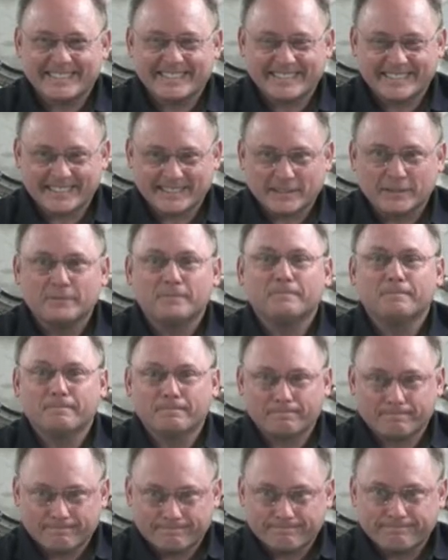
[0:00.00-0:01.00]

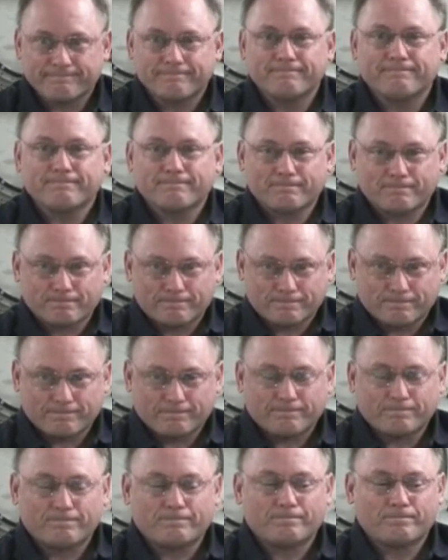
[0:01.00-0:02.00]

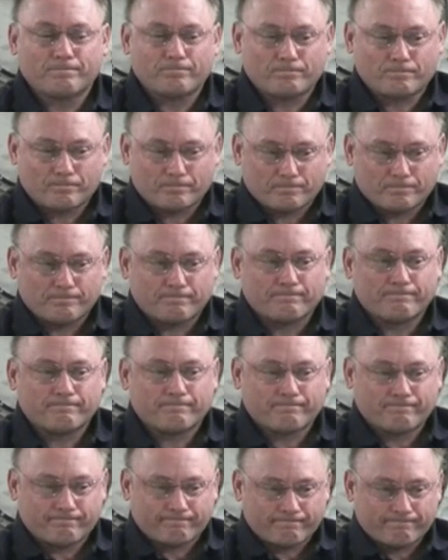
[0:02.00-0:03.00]

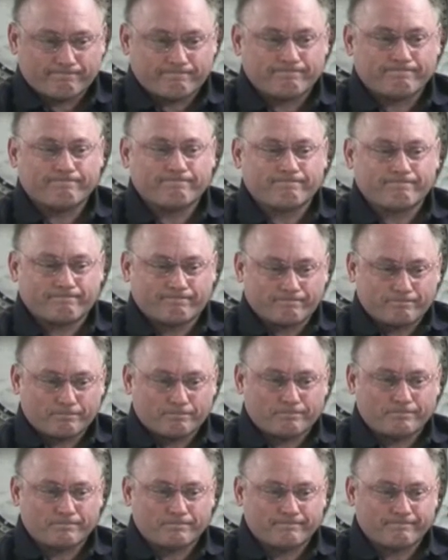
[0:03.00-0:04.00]

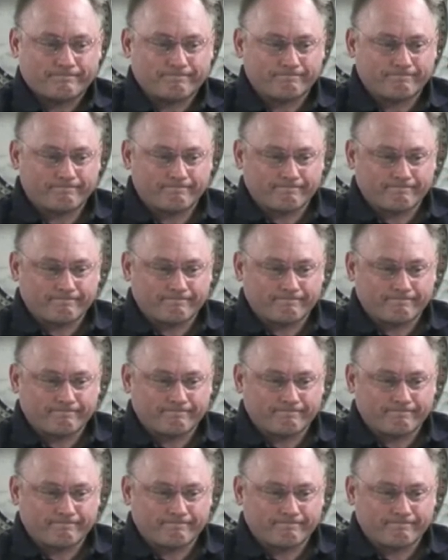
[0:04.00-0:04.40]
The person shown says nothing.